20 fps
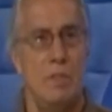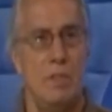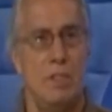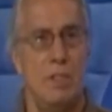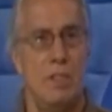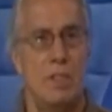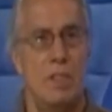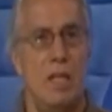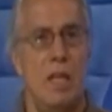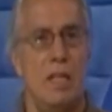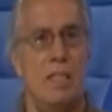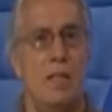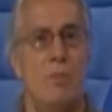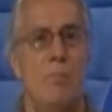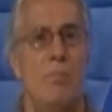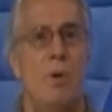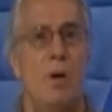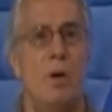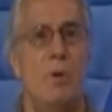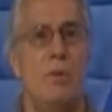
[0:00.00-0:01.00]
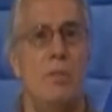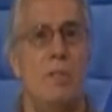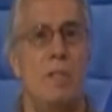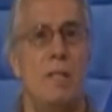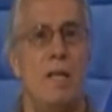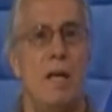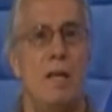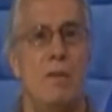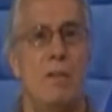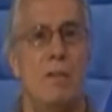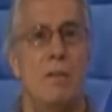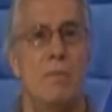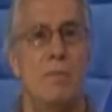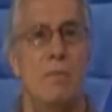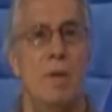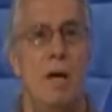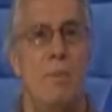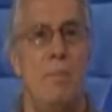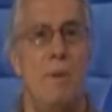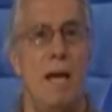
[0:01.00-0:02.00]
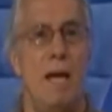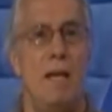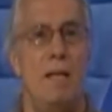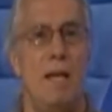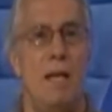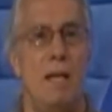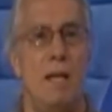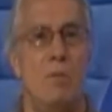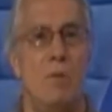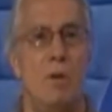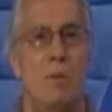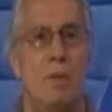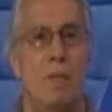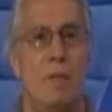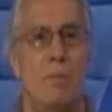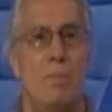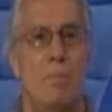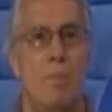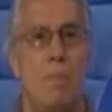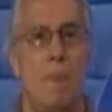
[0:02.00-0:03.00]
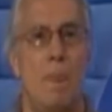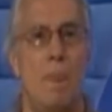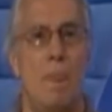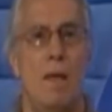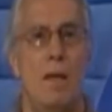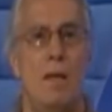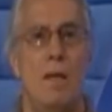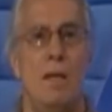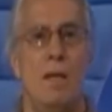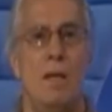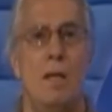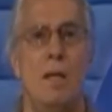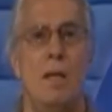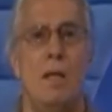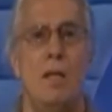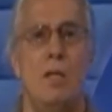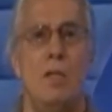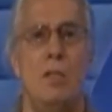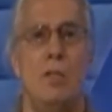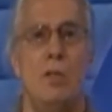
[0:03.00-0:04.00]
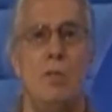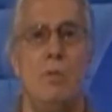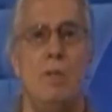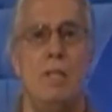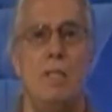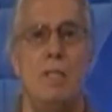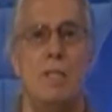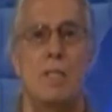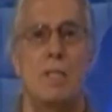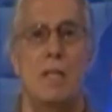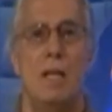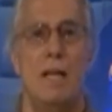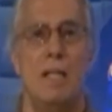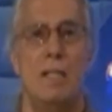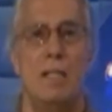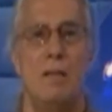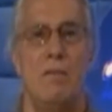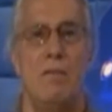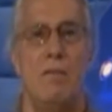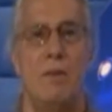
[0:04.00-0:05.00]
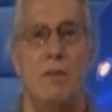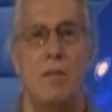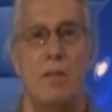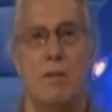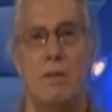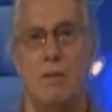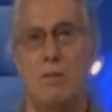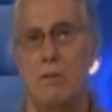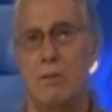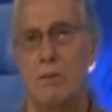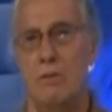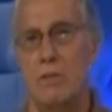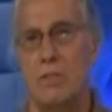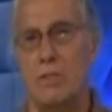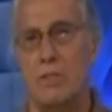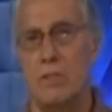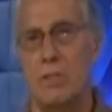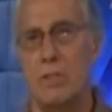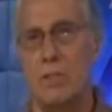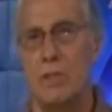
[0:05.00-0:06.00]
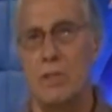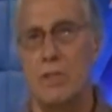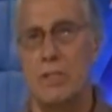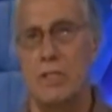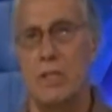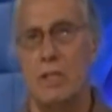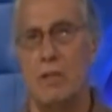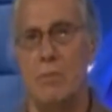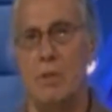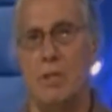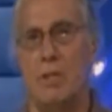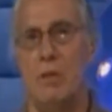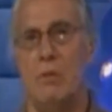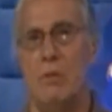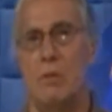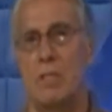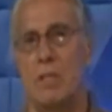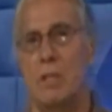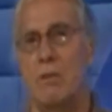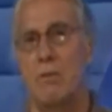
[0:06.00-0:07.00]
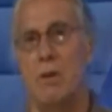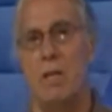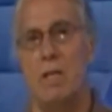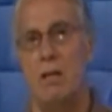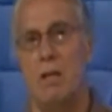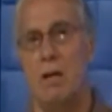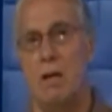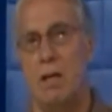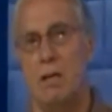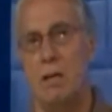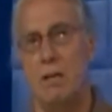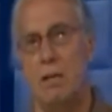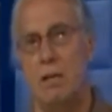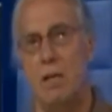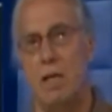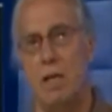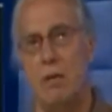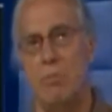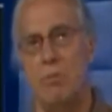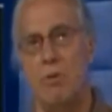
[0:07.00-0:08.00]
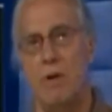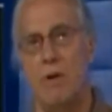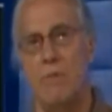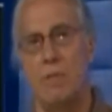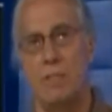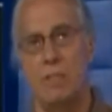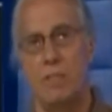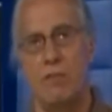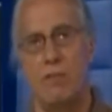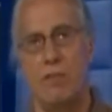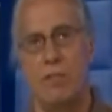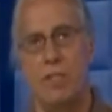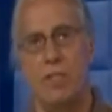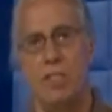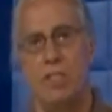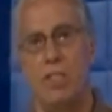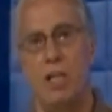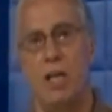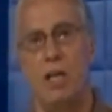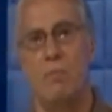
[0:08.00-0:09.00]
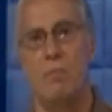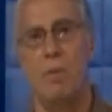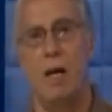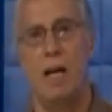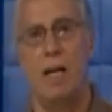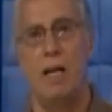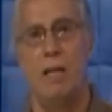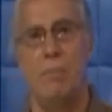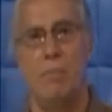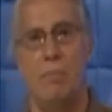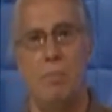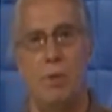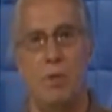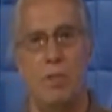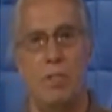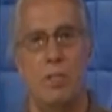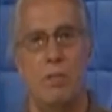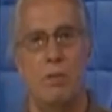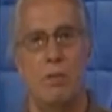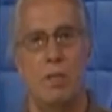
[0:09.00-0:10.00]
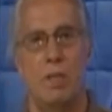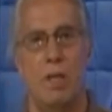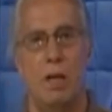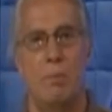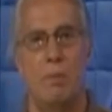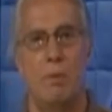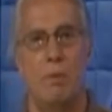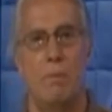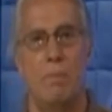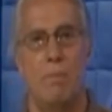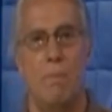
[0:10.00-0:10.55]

she selected both together, a man and a woman. To be selected for the crystal skull ceremony was a great honor and a privilege for this young Mayan person or couple.